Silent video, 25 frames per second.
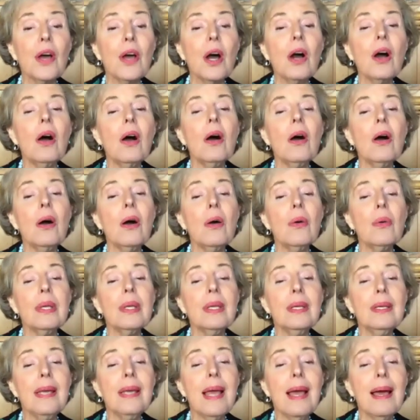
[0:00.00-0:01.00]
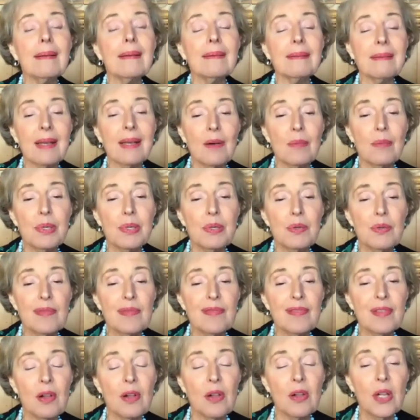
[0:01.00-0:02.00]
Oh, yes. How
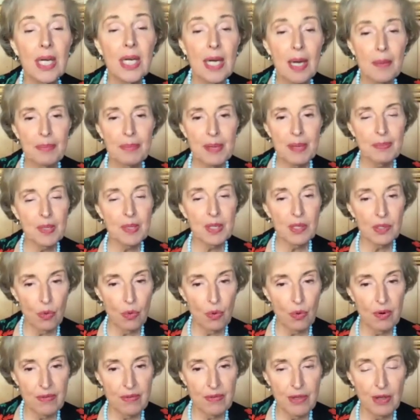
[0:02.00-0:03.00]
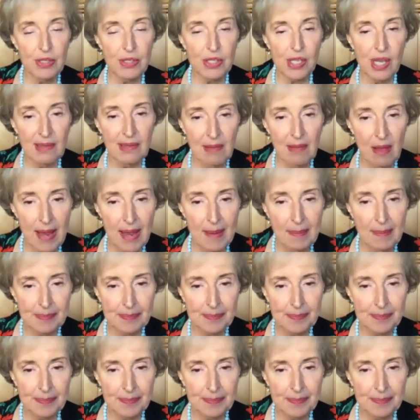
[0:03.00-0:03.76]
beautiful. People can order those online.